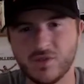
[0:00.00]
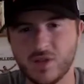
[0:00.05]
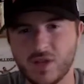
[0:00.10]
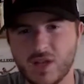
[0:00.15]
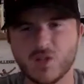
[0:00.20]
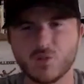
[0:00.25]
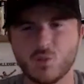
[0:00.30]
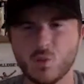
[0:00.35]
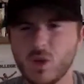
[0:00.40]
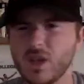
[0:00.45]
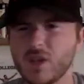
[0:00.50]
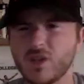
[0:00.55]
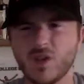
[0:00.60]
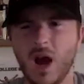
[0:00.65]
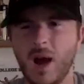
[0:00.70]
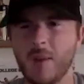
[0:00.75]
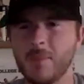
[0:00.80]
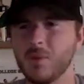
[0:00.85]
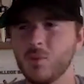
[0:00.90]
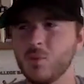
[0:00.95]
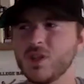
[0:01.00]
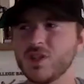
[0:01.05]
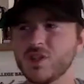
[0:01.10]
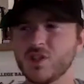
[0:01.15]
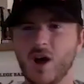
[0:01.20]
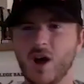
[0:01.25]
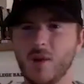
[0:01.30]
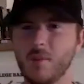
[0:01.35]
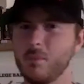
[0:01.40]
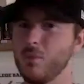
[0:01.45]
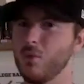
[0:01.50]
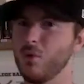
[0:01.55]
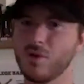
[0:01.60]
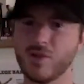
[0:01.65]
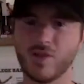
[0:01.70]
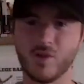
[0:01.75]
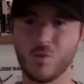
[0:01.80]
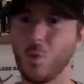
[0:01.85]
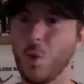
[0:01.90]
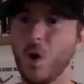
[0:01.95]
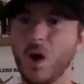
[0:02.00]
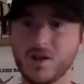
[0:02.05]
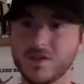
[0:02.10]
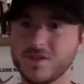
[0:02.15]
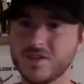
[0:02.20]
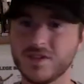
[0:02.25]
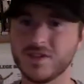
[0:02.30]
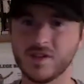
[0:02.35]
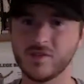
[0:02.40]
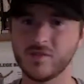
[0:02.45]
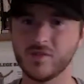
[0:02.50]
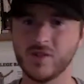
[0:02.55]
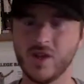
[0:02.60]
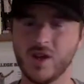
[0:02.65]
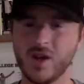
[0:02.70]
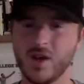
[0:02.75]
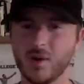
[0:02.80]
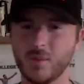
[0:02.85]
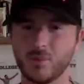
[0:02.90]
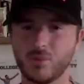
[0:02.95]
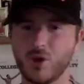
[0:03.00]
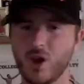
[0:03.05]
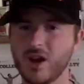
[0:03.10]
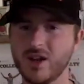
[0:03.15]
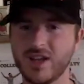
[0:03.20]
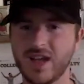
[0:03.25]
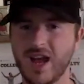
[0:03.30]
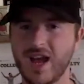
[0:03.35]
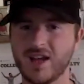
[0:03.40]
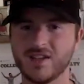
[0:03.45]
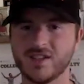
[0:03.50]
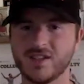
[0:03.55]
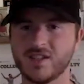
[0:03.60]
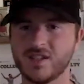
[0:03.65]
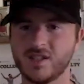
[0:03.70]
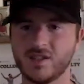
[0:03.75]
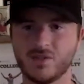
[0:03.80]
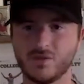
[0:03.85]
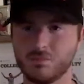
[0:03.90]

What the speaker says: Because we saw it more than once of broadcast